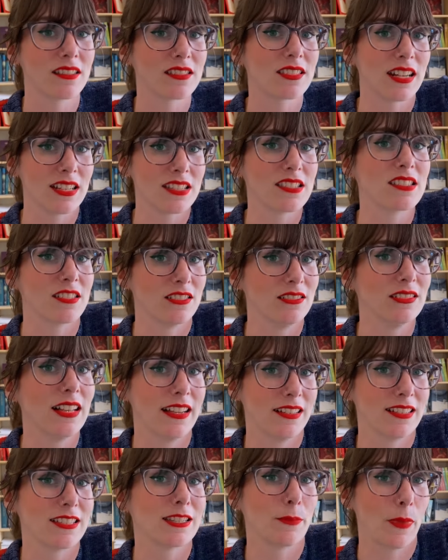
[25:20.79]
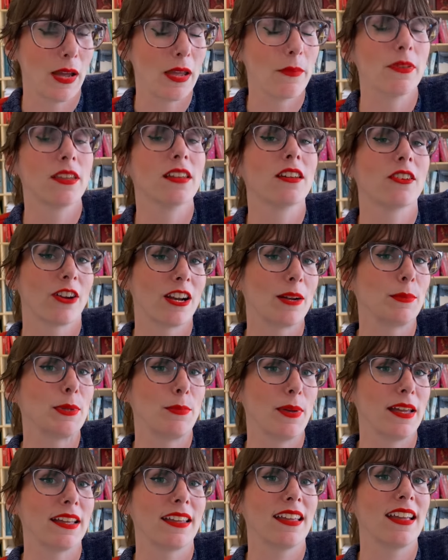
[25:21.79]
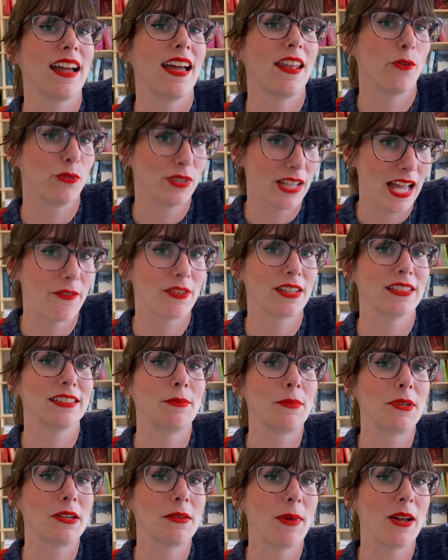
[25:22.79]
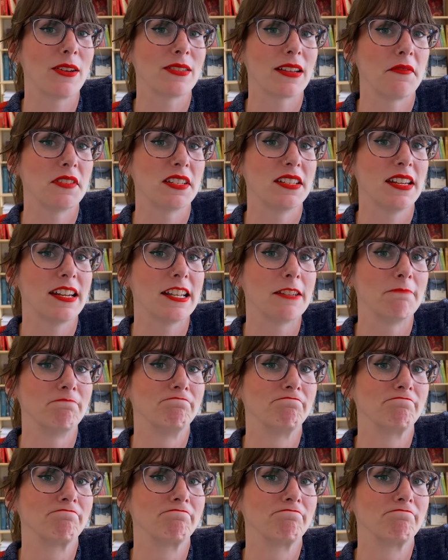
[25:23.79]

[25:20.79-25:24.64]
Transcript: that I still like despite being incredibly picky and only having a limited amount of time to knit in